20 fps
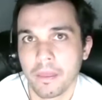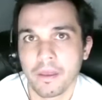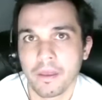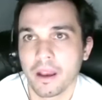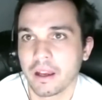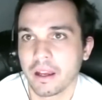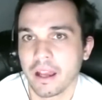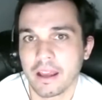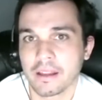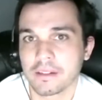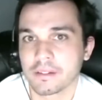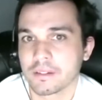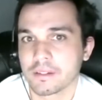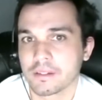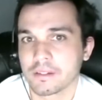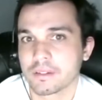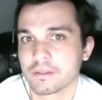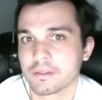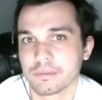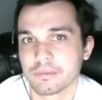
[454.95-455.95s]
Guys,
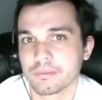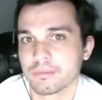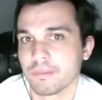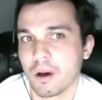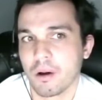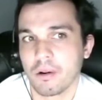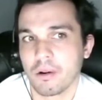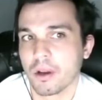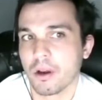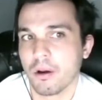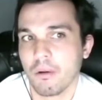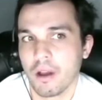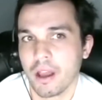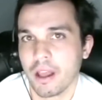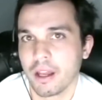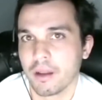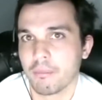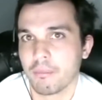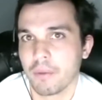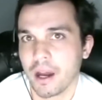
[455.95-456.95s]
let's all go
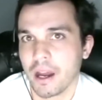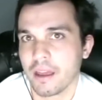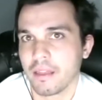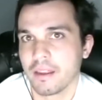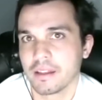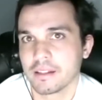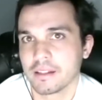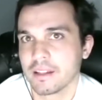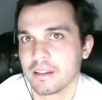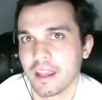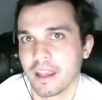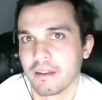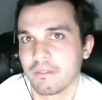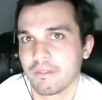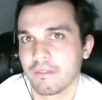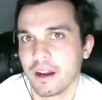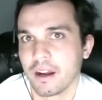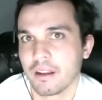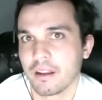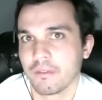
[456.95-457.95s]
in and buy this. And that
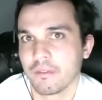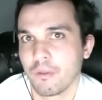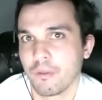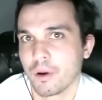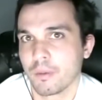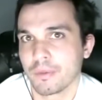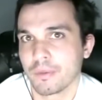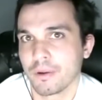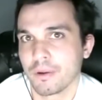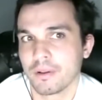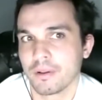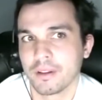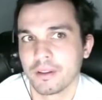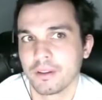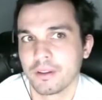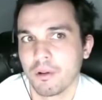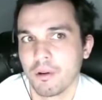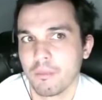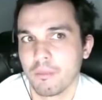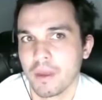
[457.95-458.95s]
Reddit forum turned
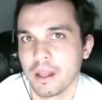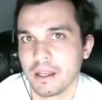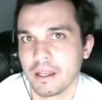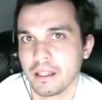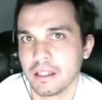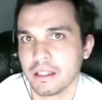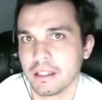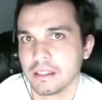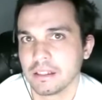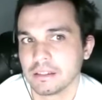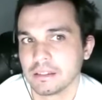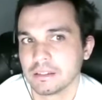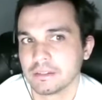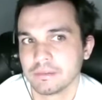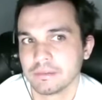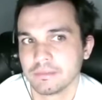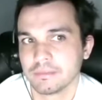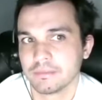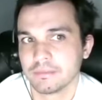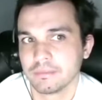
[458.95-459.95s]
into a mini
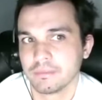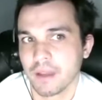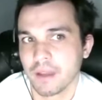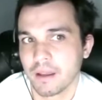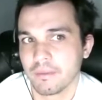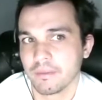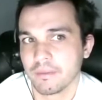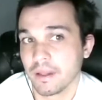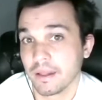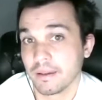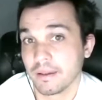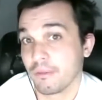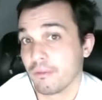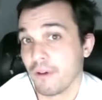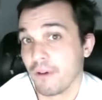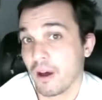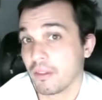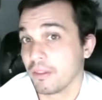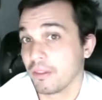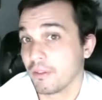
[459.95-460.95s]
like
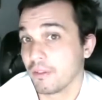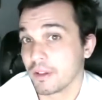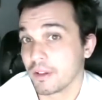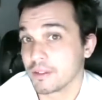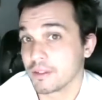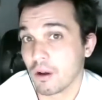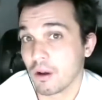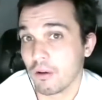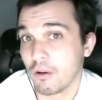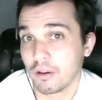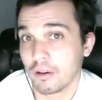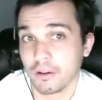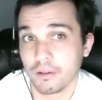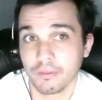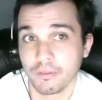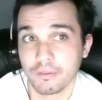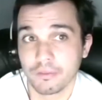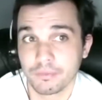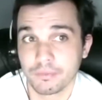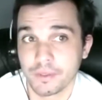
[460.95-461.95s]
fund of its own,
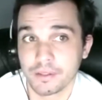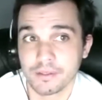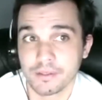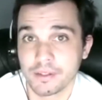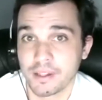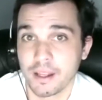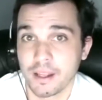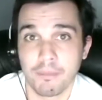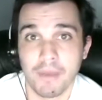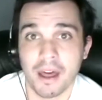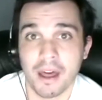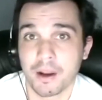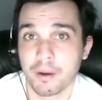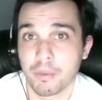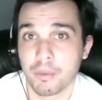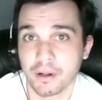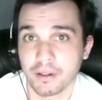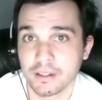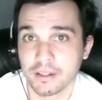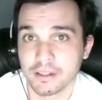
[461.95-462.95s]
of just the amount
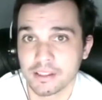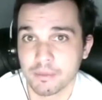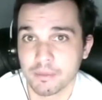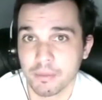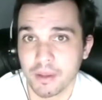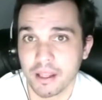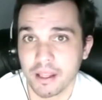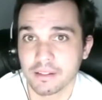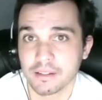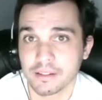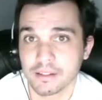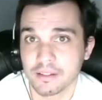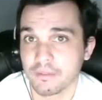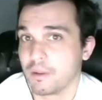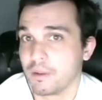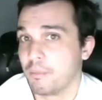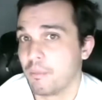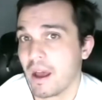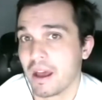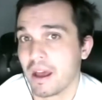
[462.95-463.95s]
of participants,
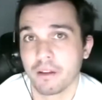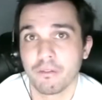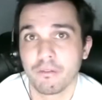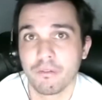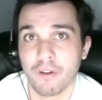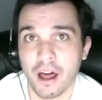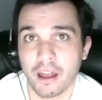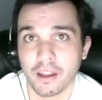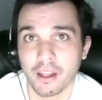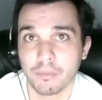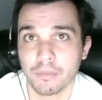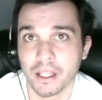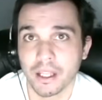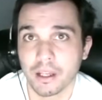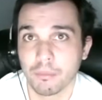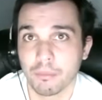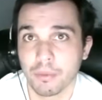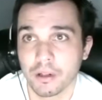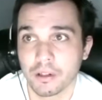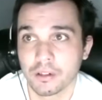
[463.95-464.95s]
of the amount of volume they
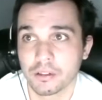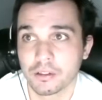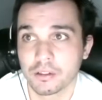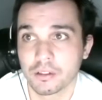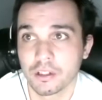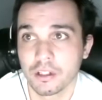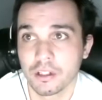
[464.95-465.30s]
could push.